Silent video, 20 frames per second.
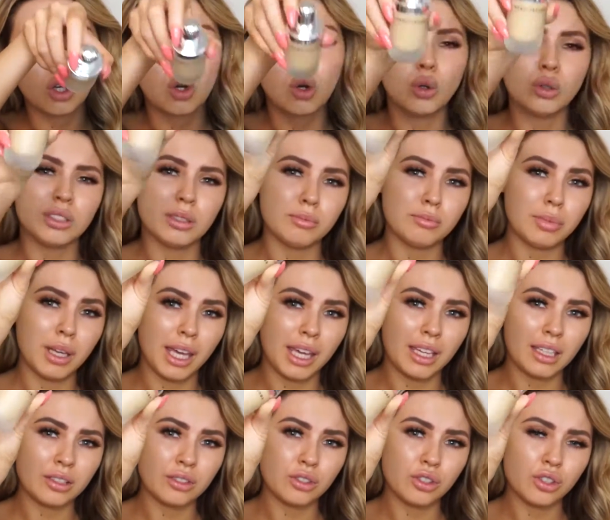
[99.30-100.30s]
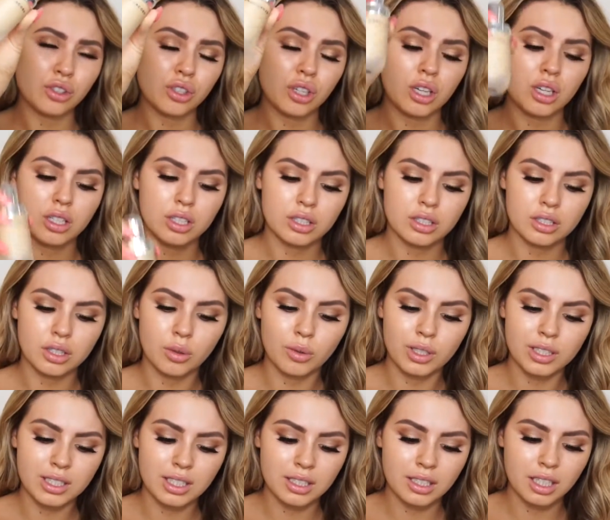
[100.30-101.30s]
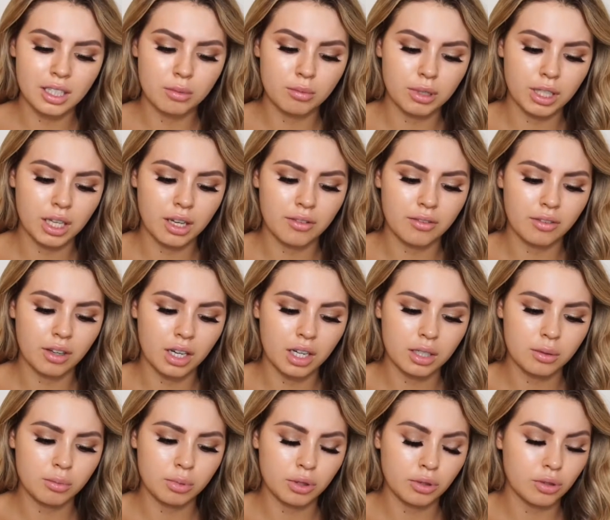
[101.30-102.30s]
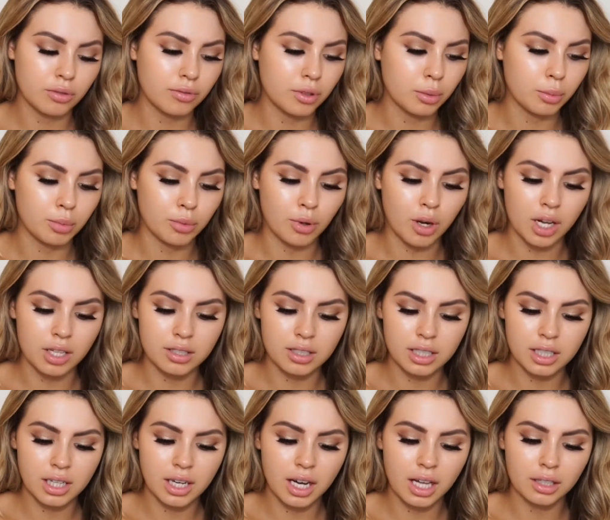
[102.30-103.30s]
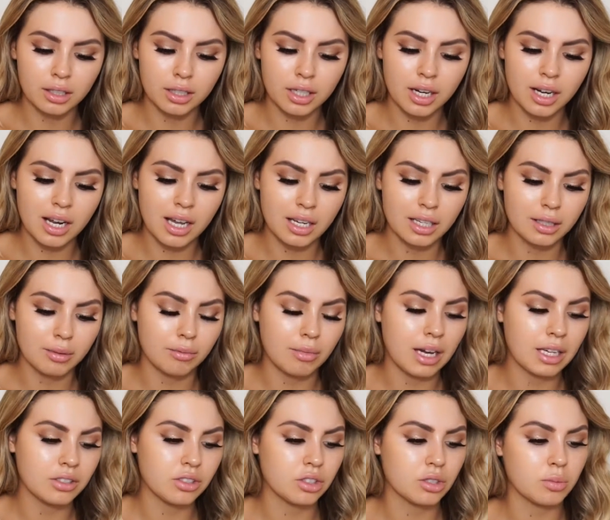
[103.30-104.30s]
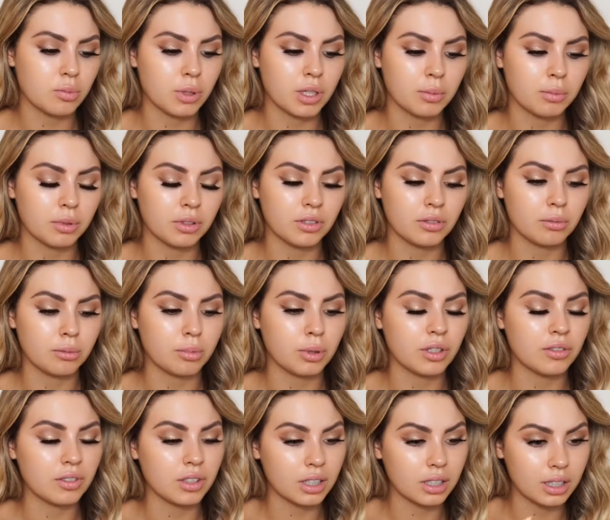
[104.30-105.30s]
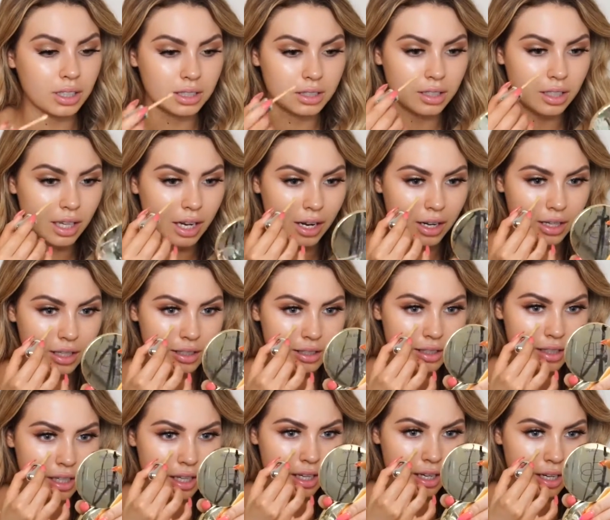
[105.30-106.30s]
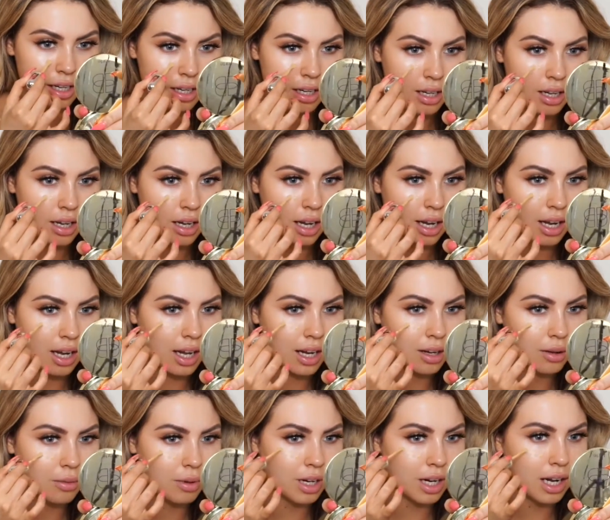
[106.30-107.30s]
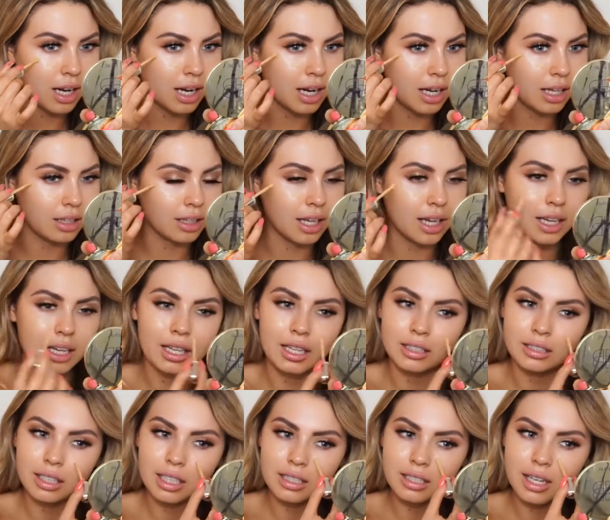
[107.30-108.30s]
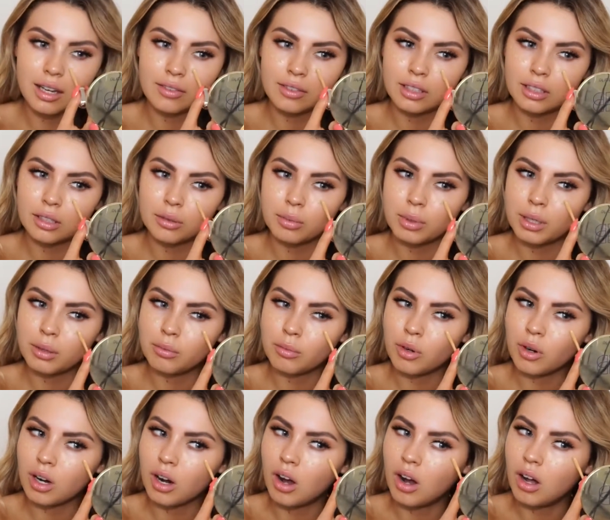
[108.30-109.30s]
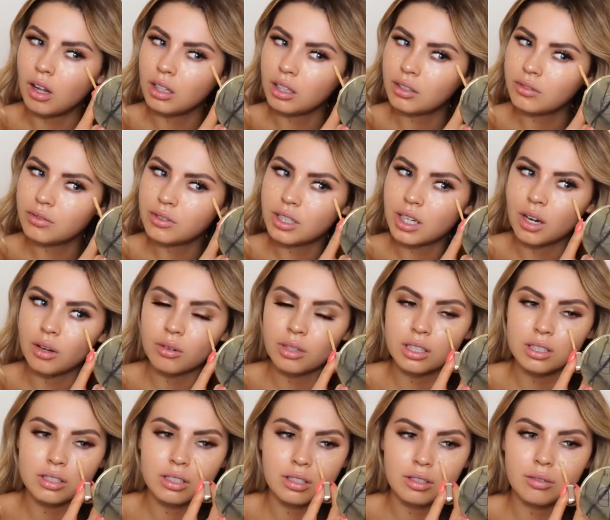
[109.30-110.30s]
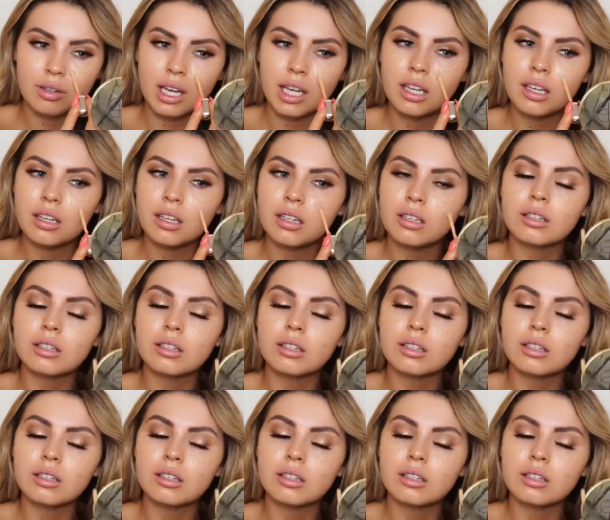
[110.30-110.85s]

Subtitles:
beige. So this is going to be a very beautiful bronzy color, and it matches perfectly to the areas that I kind of want to highlight. It does have a little bit more olive tone into it,